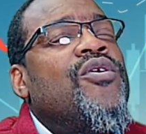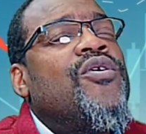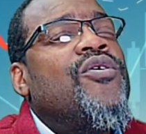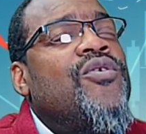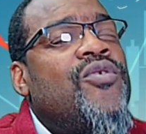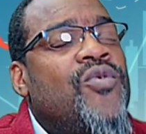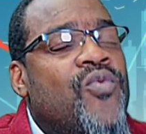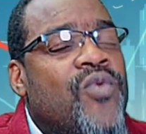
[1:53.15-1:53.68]

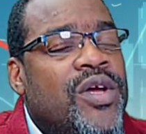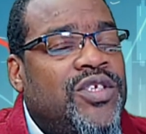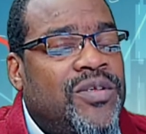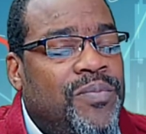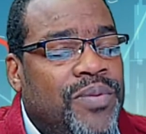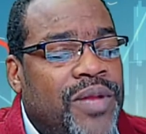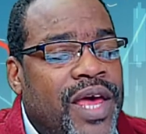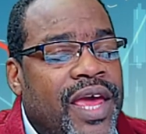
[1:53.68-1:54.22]
Who wants to
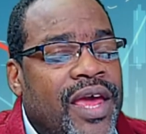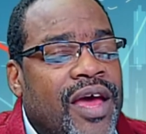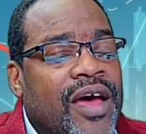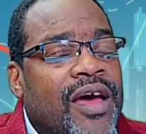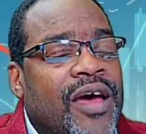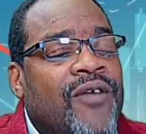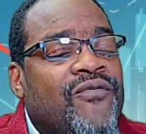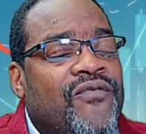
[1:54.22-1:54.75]
play
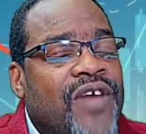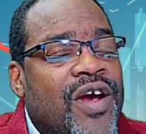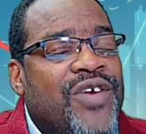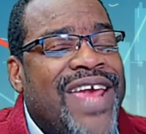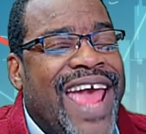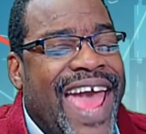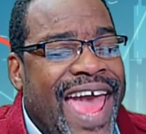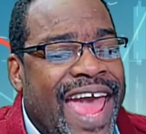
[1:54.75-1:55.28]
a
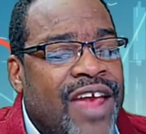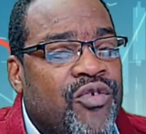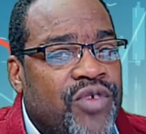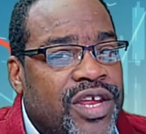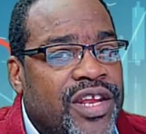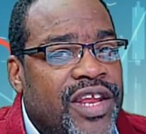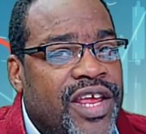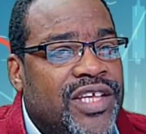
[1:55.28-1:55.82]
very angry
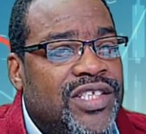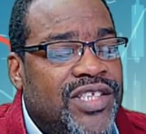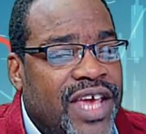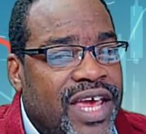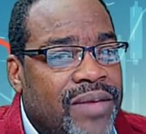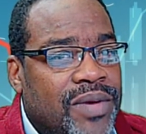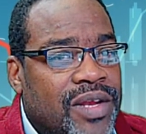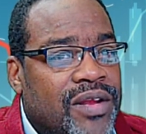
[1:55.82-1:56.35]
Nick
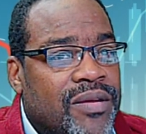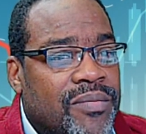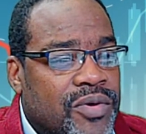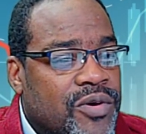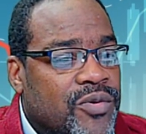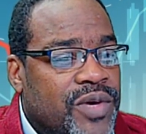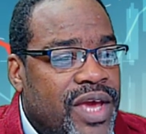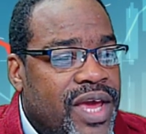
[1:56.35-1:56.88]
Saban in a
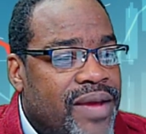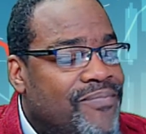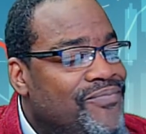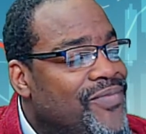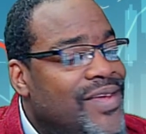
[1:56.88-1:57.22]
bowl game?